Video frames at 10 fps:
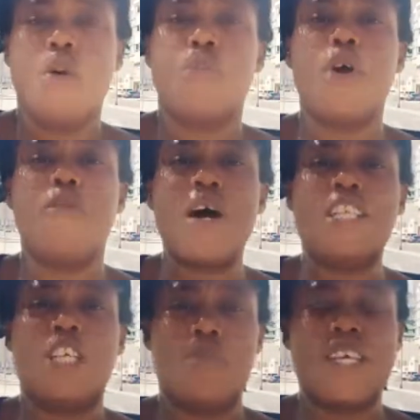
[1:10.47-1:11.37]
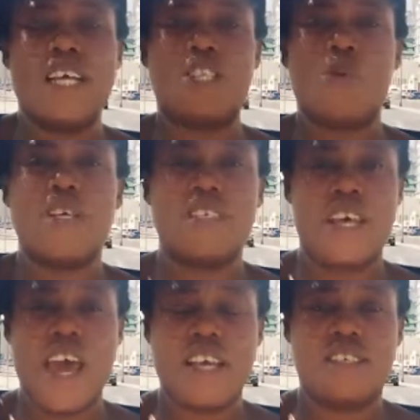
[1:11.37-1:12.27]
Proverbs chapter 3
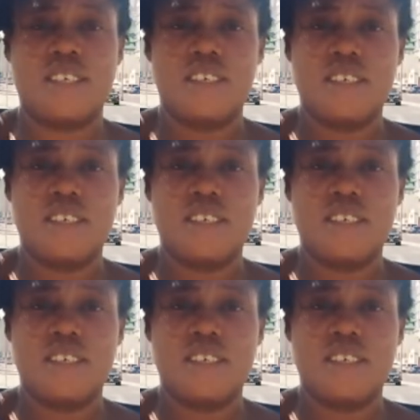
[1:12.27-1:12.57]
says,